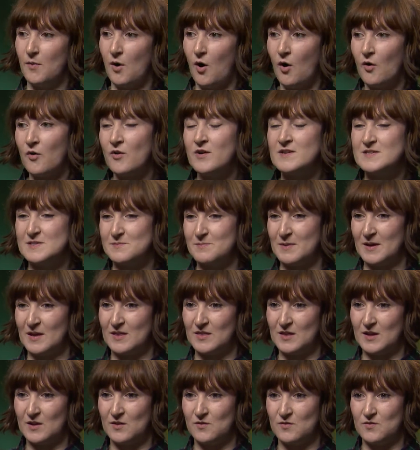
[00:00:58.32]
horror is a big
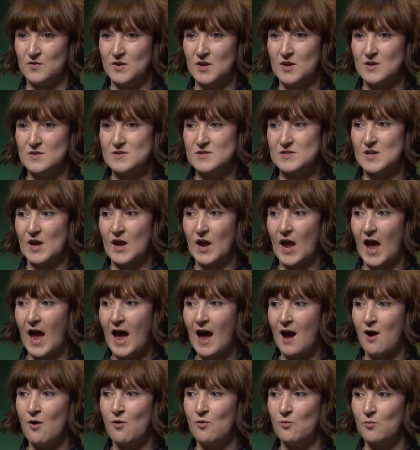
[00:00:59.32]
thing for you. So
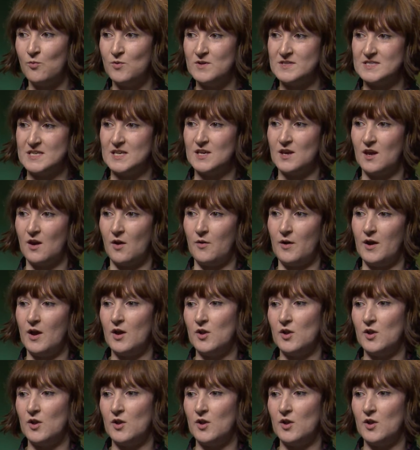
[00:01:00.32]
how was it going?